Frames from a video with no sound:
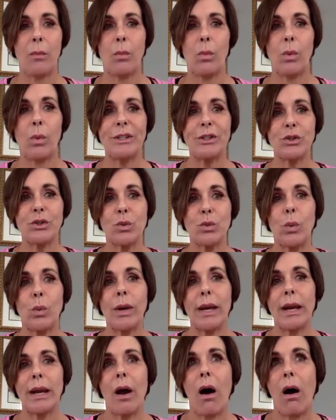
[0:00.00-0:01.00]
which
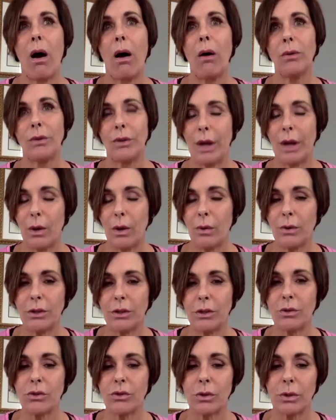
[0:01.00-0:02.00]
we all know
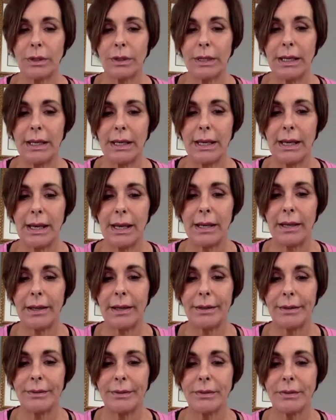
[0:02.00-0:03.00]
usually
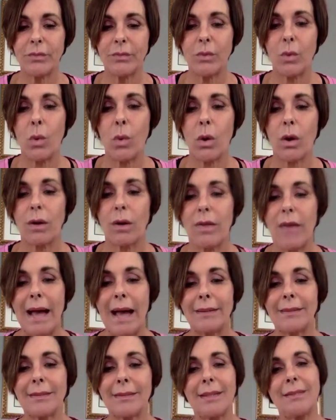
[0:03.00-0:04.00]
is for
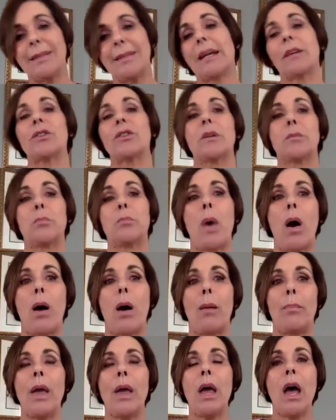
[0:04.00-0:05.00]
that C-section
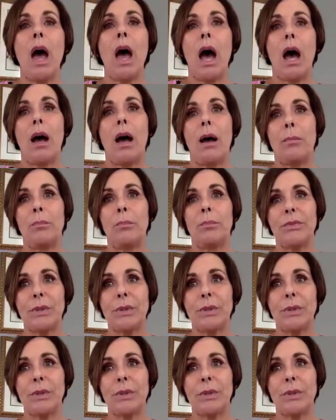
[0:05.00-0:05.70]
mom.